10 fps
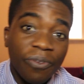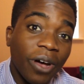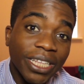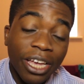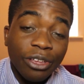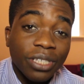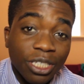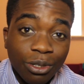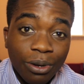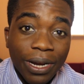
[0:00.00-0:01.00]
before I tell you
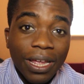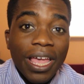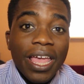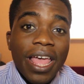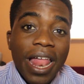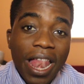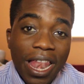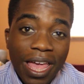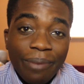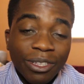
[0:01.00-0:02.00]
the story,
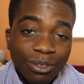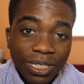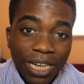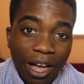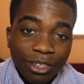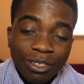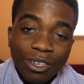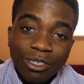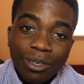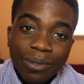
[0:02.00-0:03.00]
let me do a shout out to
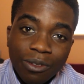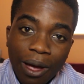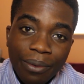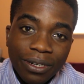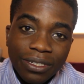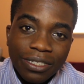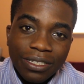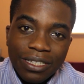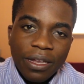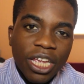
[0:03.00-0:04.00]
new
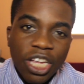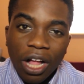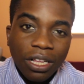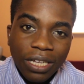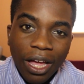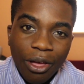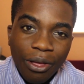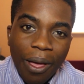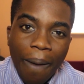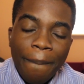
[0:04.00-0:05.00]
subscribers. Nicole
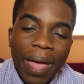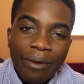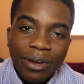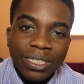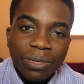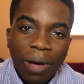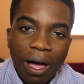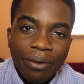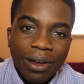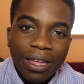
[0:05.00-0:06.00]
Marion
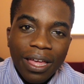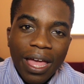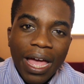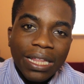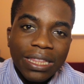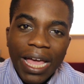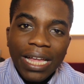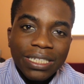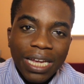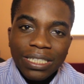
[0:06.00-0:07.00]
Jamari, and
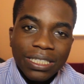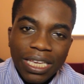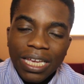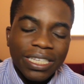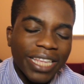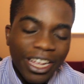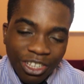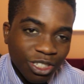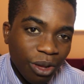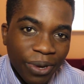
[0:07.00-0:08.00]
Dead Jets Kid.
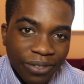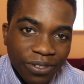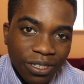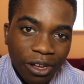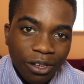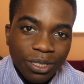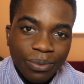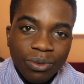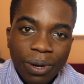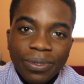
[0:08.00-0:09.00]
Thank you so much for your
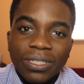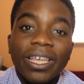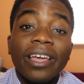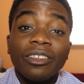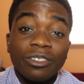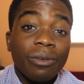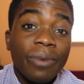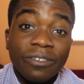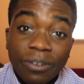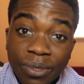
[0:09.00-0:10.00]
subscription. Thank you so
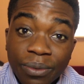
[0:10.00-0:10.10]
much for